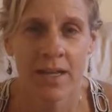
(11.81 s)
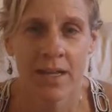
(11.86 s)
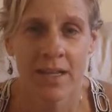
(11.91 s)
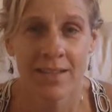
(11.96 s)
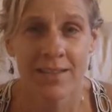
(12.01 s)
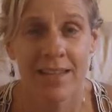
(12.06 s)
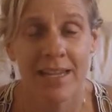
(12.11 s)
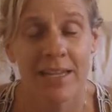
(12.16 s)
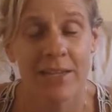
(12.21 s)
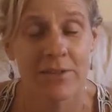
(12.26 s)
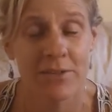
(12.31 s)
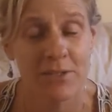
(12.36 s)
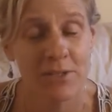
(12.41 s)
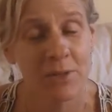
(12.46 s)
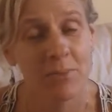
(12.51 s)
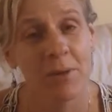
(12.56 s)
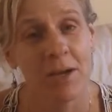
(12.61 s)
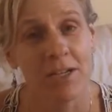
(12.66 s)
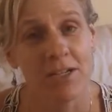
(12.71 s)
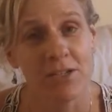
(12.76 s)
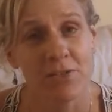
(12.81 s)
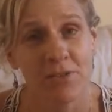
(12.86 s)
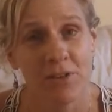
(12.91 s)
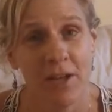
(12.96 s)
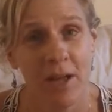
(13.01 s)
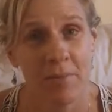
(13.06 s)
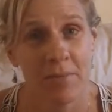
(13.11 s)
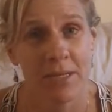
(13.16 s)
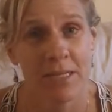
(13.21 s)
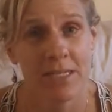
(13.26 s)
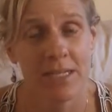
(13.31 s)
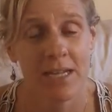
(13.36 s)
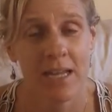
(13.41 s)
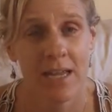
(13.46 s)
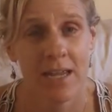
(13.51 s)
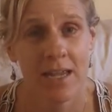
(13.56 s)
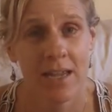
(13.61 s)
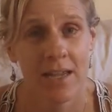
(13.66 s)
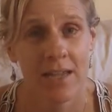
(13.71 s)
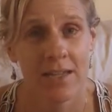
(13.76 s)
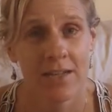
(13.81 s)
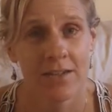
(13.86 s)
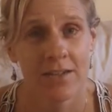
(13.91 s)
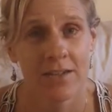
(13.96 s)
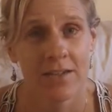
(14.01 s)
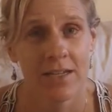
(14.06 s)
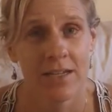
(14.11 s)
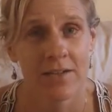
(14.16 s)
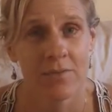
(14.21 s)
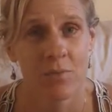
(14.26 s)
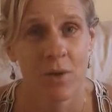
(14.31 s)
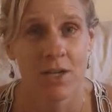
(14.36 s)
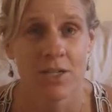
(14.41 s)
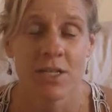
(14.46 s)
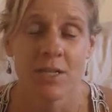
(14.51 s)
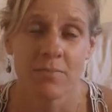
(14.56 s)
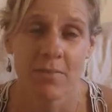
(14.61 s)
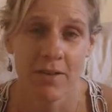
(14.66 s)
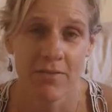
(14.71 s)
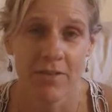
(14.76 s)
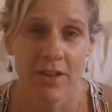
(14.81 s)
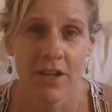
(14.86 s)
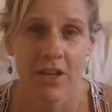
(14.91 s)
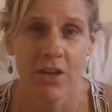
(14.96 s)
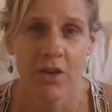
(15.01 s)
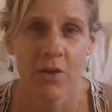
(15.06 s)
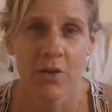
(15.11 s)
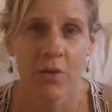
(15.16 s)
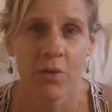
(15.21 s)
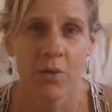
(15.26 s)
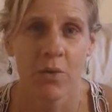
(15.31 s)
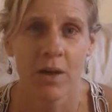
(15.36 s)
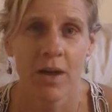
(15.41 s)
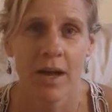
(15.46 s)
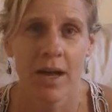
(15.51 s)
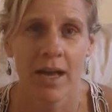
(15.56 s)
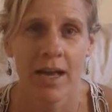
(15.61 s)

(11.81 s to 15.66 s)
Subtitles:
And thank you so much for coming today and watching my video.